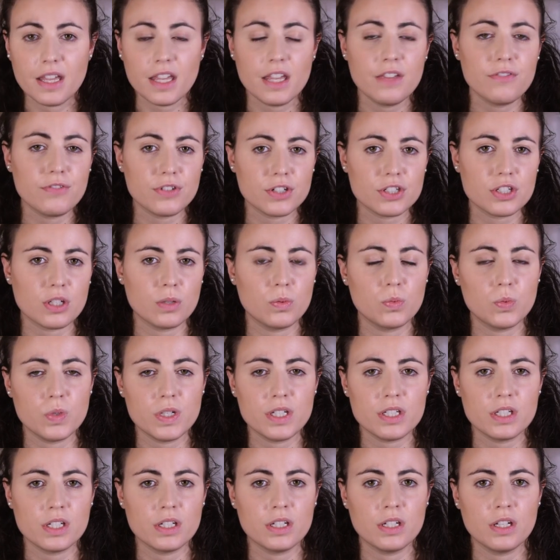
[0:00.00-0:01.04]
If for some
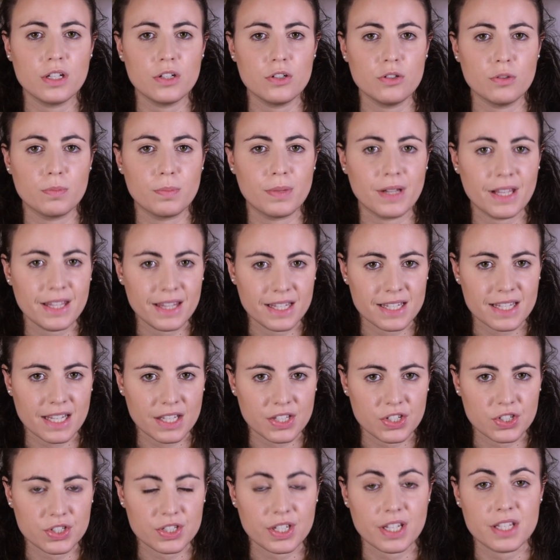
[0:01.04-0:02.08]
reason you play this
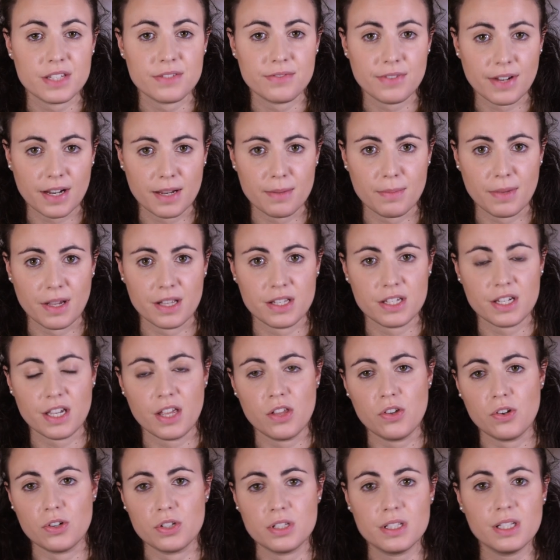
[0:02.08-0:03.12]
exercise very much
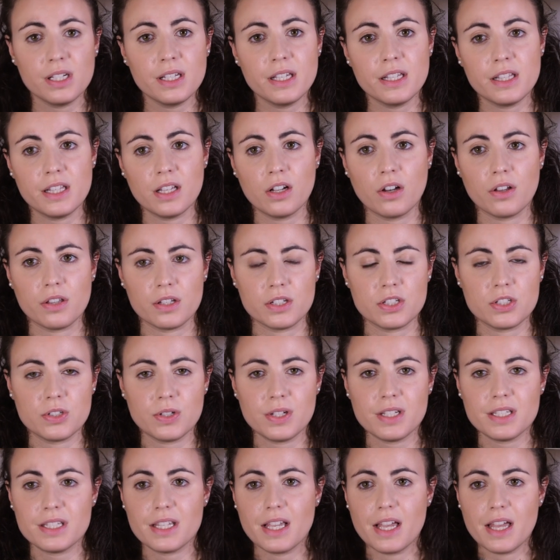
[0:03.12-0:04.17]
and you're still hitting other
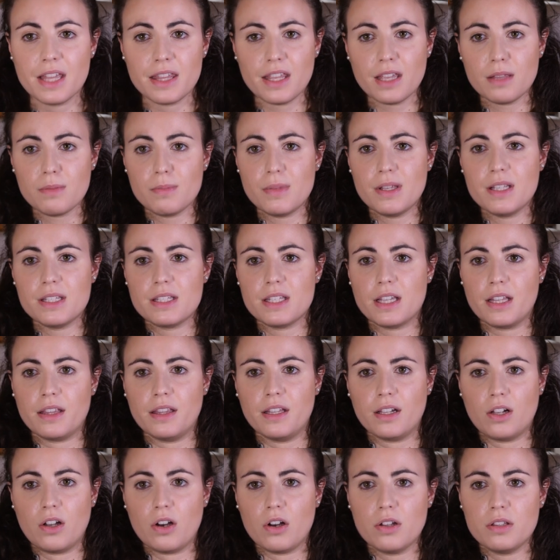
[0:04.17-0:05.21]
strings, that means that
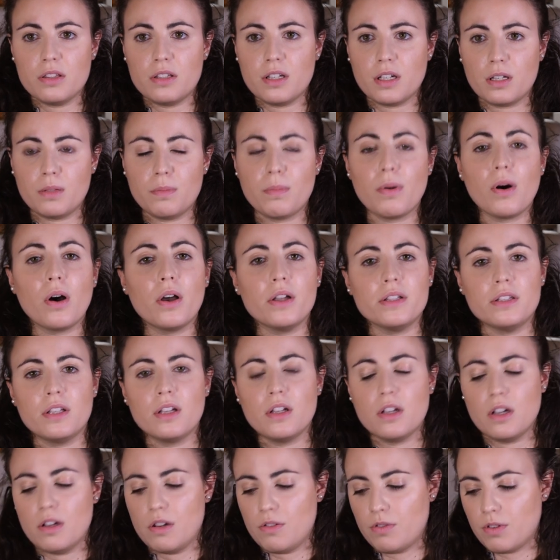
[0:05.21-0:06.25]
the contact point
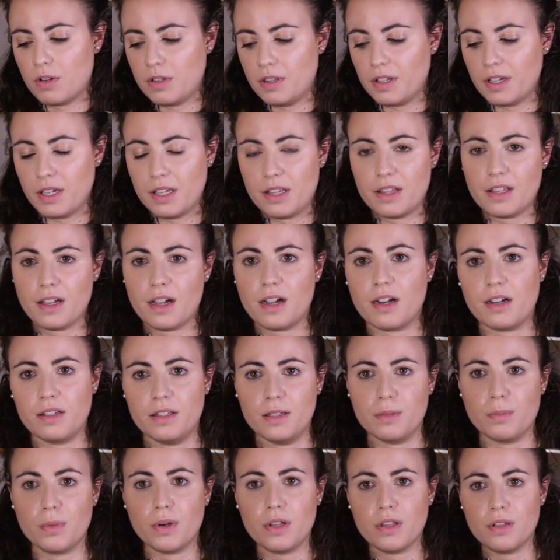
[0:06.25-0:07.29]
from the guitar,
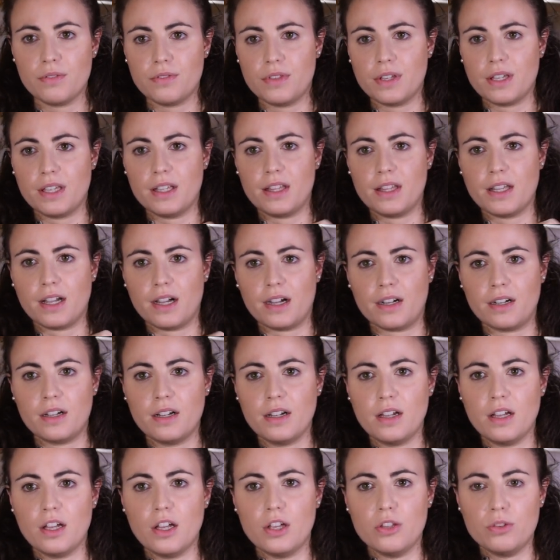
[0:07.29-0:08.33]
the body of the guitar,
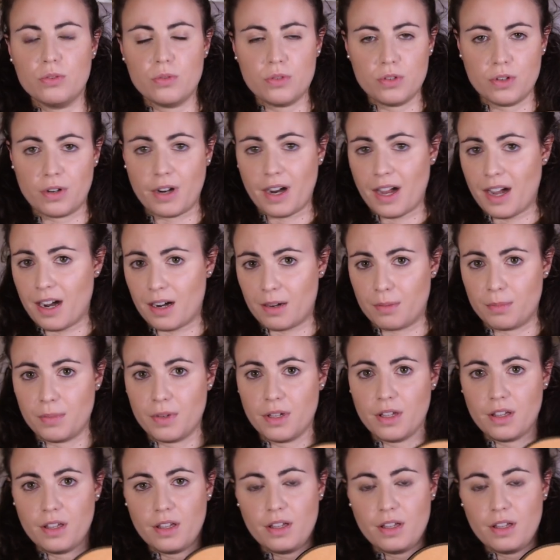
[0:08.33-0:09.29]
to your arm,